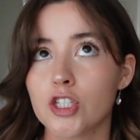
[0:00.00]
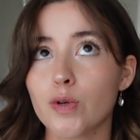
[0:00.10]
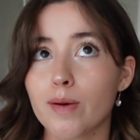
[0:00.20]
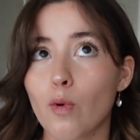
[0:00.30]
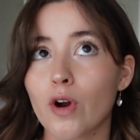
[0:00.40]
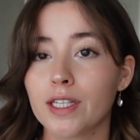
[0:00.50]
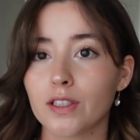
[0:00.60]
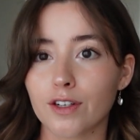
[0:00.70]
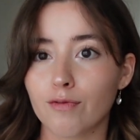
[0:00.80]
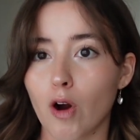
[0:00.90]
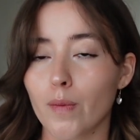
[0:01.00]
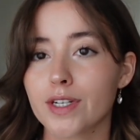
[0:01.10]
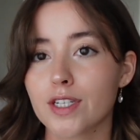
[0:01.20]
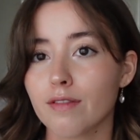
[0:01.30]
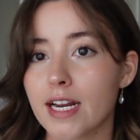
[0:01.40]
do it more and look forward
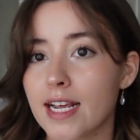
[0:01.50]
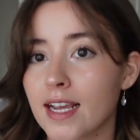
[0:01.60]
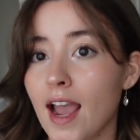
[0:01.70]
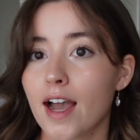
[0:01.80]
to reading.